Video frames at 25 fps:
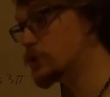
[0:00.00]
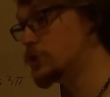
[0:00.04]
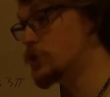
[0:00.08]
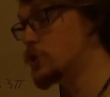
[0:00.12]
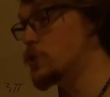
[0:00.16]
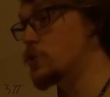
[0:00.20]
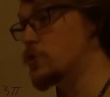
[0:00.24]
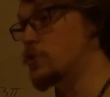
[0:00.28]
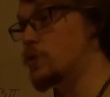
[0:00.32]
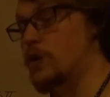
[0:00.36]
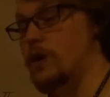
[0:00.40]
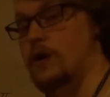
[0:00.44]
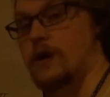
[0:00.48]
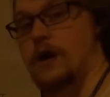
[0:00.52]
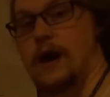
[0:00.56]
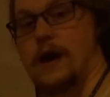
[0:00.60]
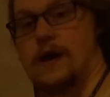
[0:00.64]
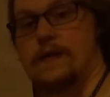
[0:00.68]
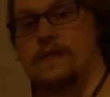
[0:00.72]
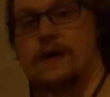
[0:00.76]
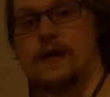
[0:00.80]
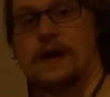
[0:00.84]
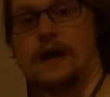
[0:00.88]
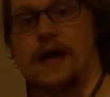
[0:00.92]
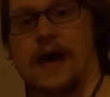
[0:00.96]
2,
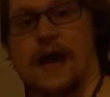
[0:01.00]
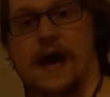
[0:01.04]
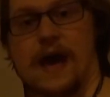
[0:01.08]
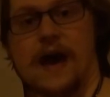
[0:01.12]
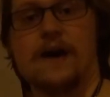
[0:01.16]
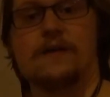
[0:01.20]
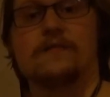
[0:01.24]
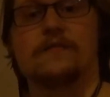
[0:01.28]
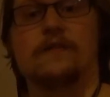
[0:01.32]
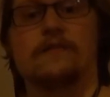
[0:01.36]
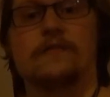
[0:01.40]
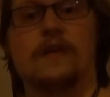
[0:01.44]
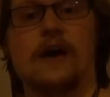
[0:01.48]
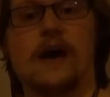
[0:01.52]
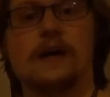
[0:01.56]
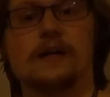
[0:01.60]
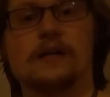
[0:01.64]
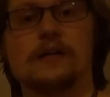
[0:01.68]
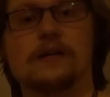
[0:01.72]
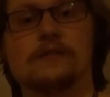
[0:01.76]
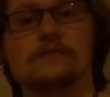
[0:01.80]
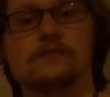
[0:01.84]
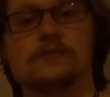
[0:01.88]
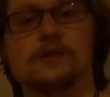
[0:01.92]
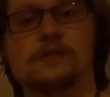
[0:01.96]
and then half of that
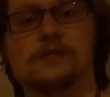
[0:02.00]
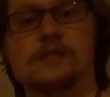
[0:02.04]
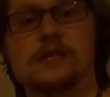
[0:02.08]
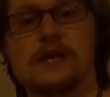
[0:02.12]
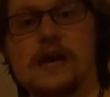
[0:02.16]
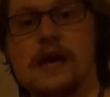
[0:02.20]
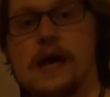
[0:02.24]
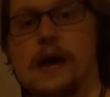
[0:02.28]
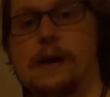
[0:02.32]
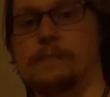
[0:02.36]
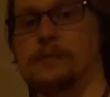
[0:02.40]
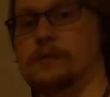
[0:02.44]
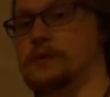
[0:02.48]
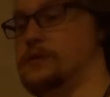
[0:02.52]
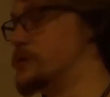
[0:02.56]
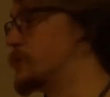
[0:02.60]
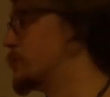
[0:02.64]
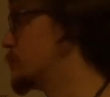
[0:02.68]
gives us the amplitude.